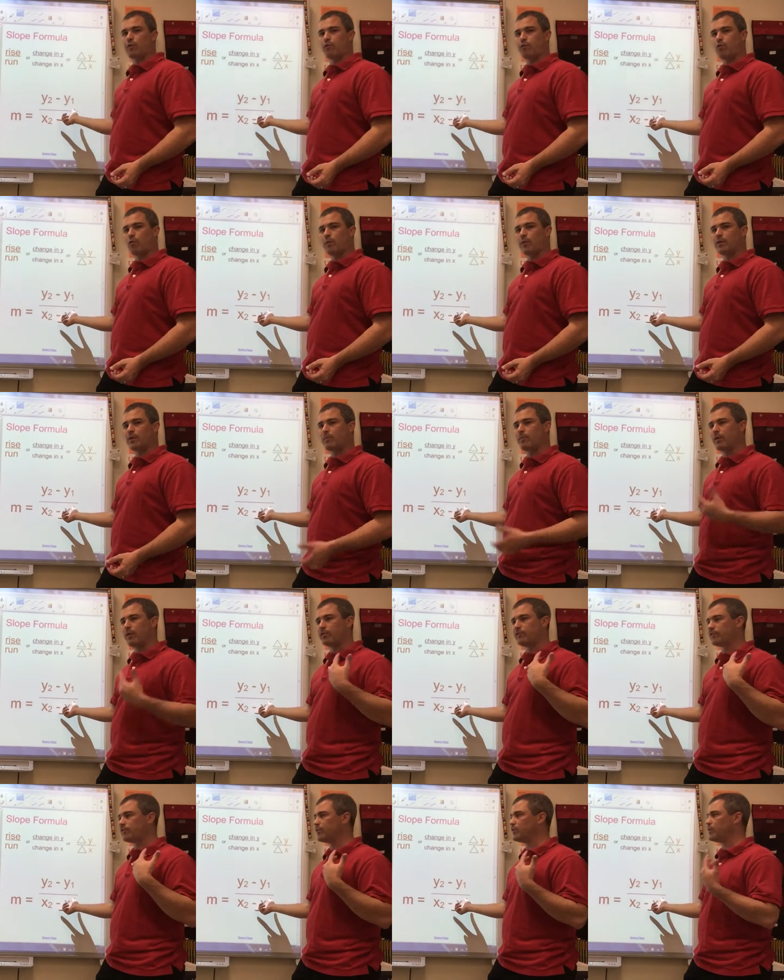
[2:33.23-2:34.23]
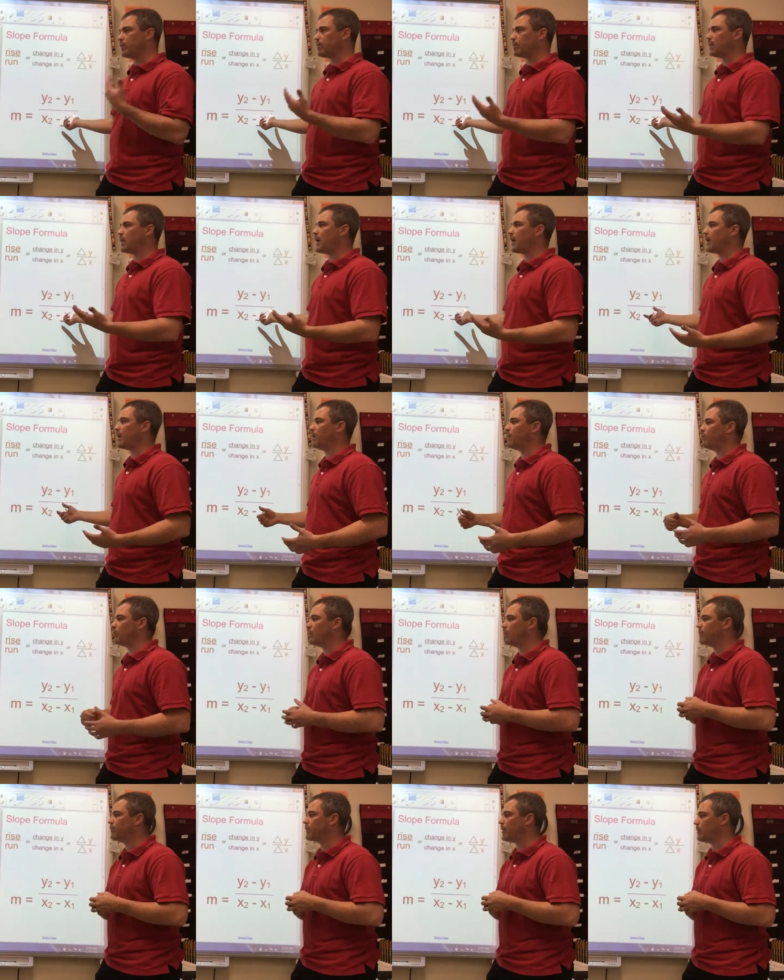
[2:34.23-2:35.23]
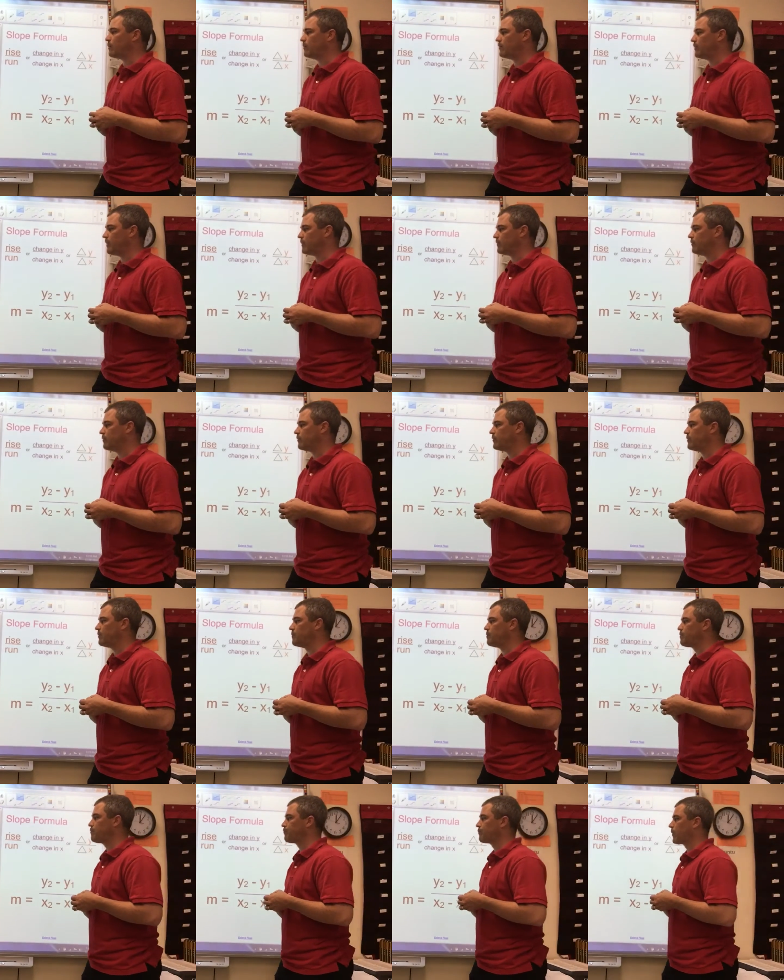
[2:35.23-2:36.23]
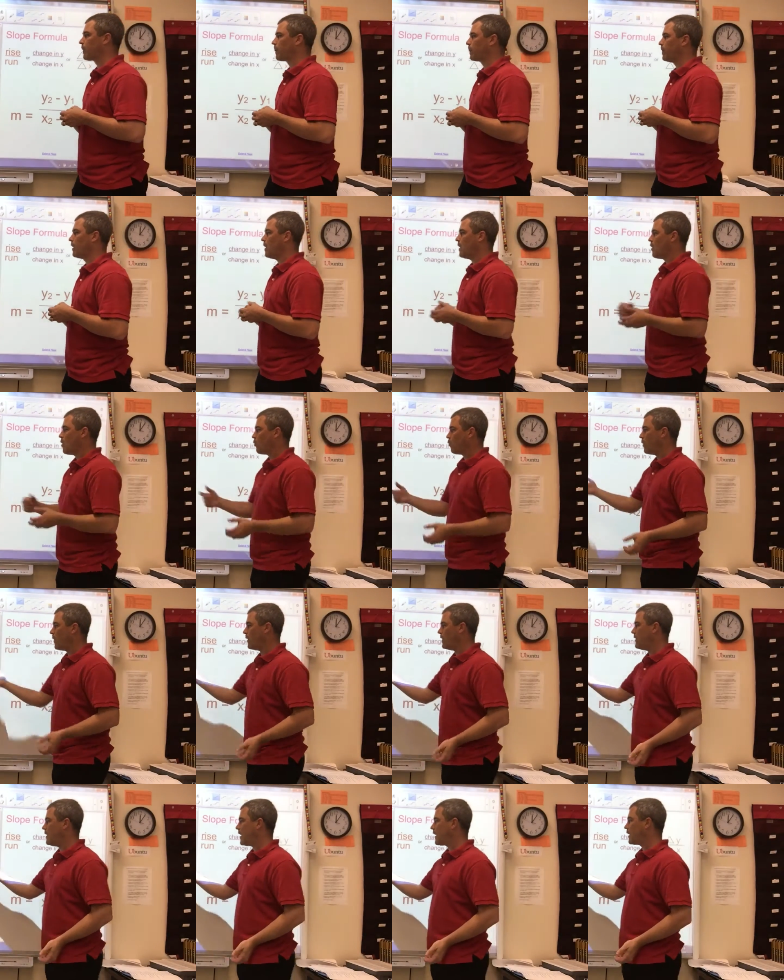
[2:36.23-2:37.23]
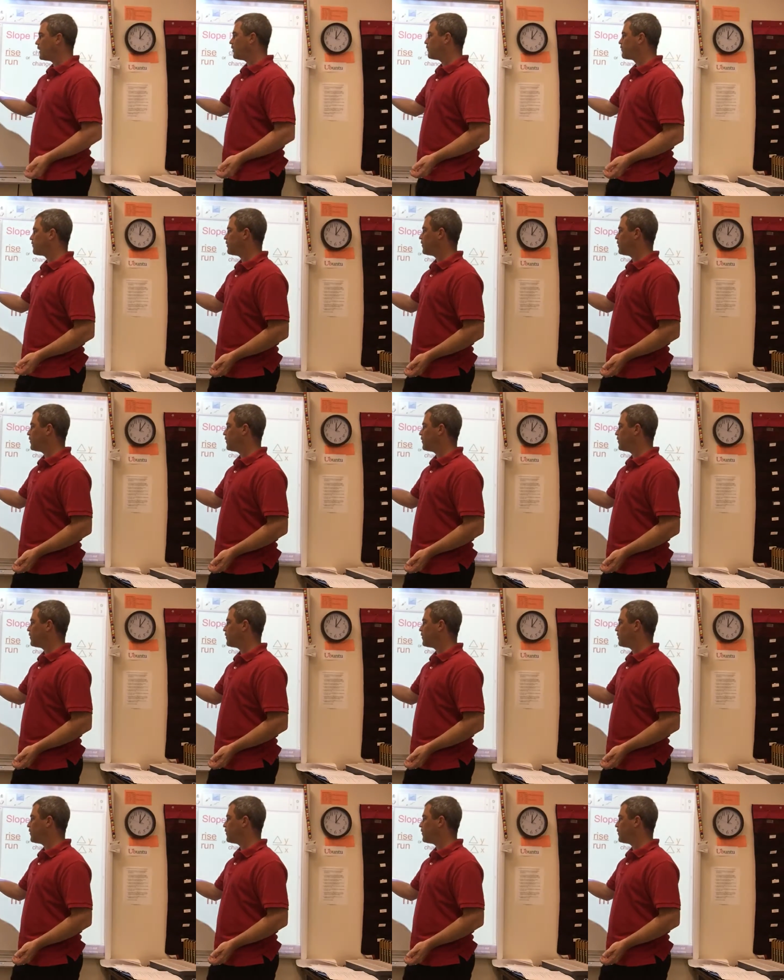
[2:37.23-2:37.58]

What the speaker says: the formula, but it's still applying it with the same sense. With a negative